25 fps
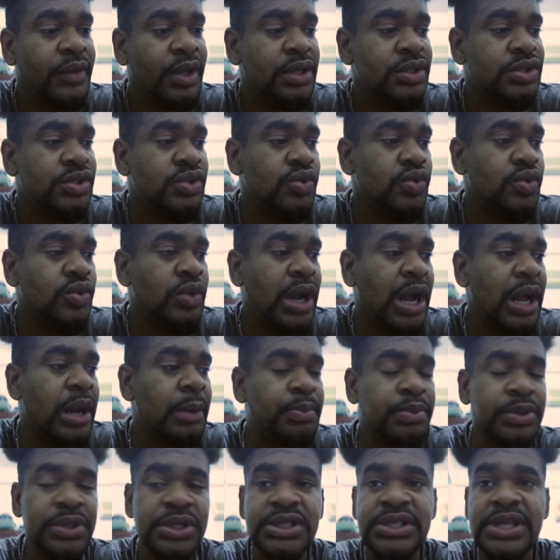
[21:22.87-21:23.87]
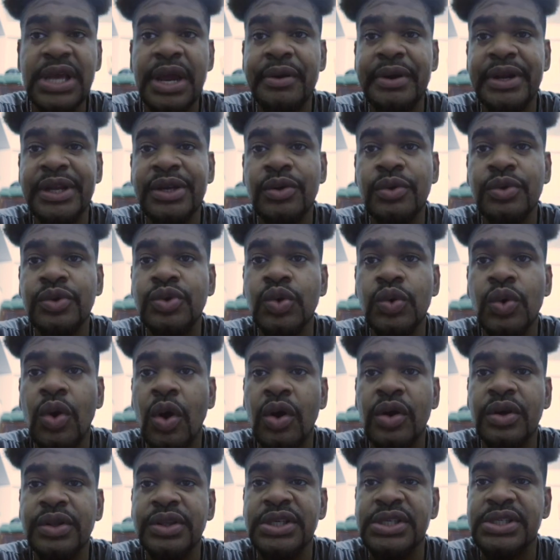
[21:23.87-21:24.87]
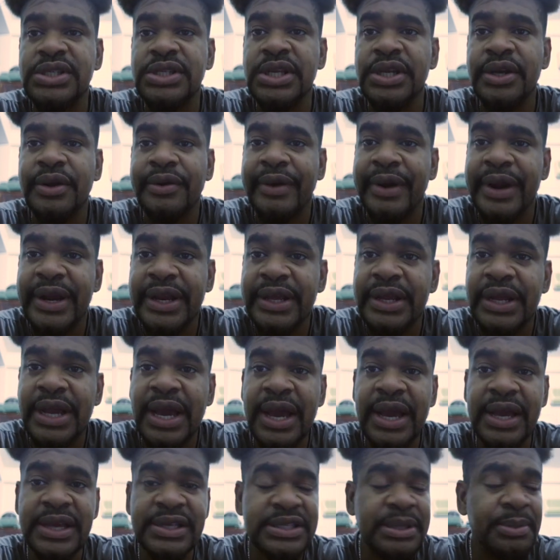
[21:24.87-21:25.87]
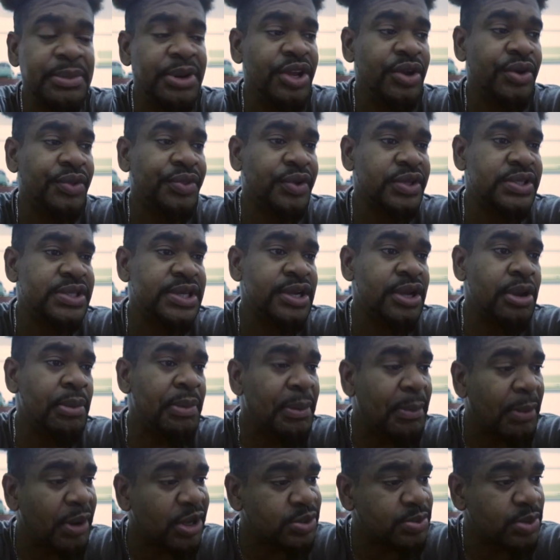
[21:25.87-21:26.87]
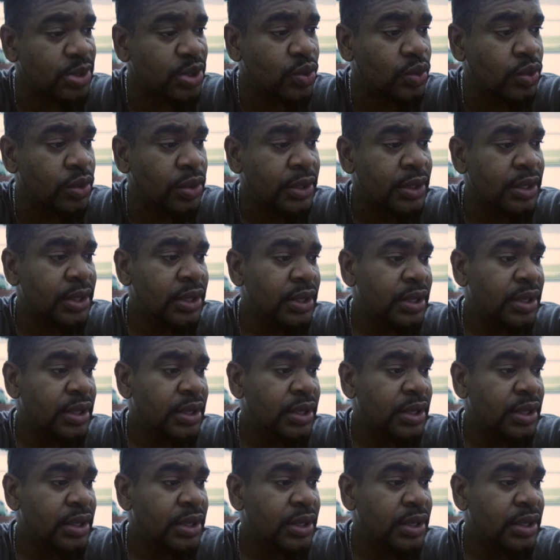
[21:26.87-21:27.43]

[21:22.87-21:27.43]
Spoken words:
So, I'll put this. I already go too long on this thing already, guys. Let me know your thoughts in the comment box below.